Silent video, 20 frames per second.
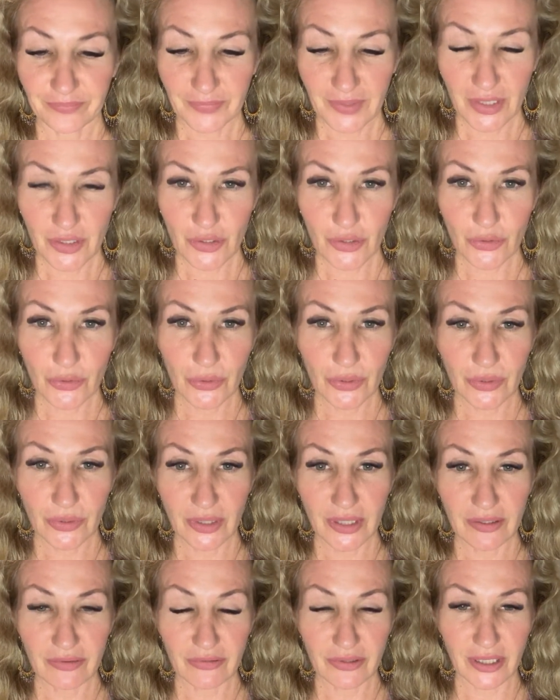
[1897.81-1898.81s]
enjoy your
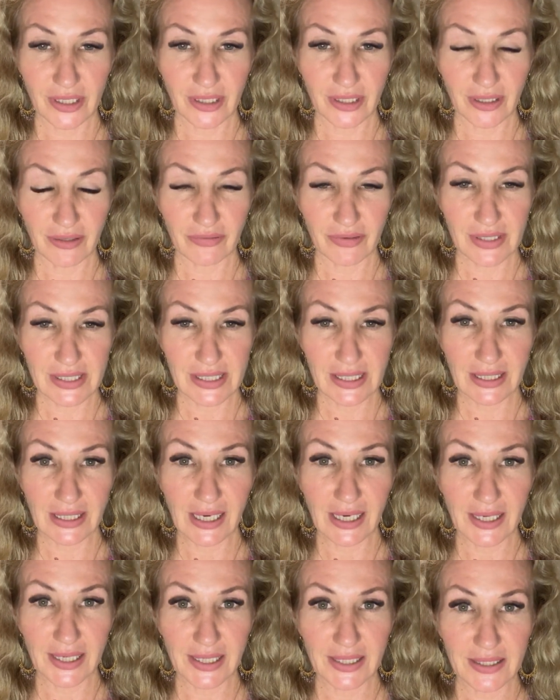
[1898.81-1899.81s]
evening. If it's a
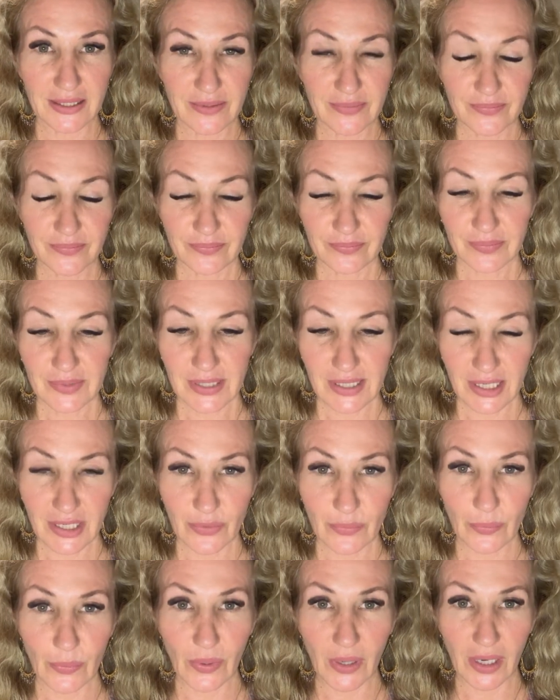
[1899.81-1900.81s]
night,
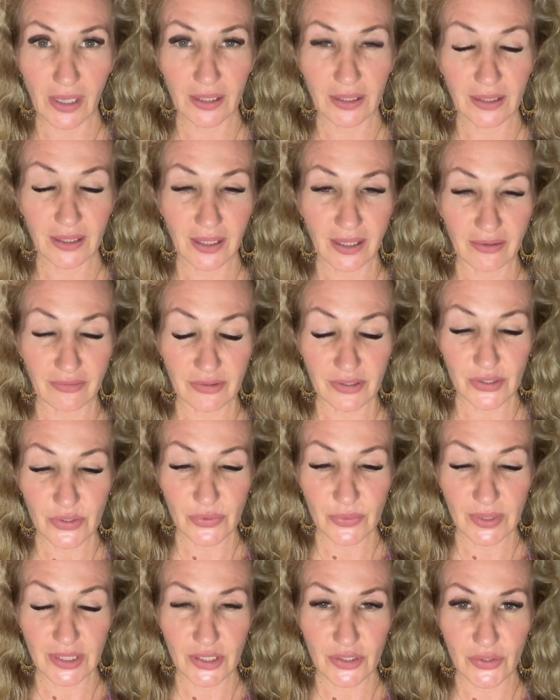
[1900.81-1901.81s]
sleep well, have a
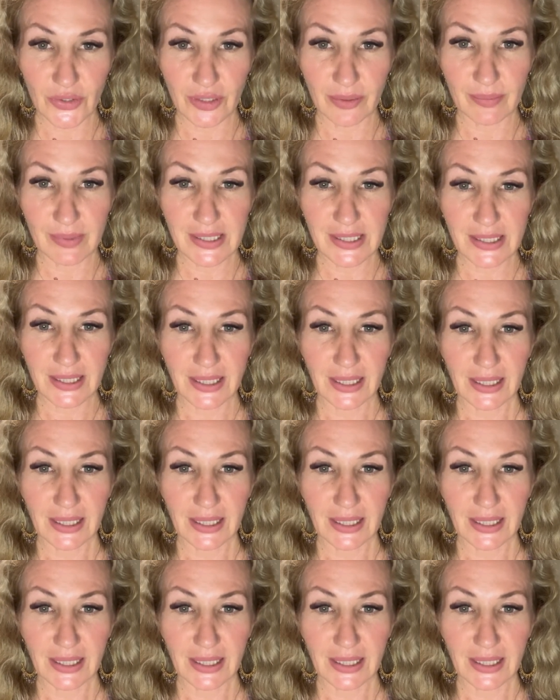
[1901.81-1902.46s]
sweet dreams.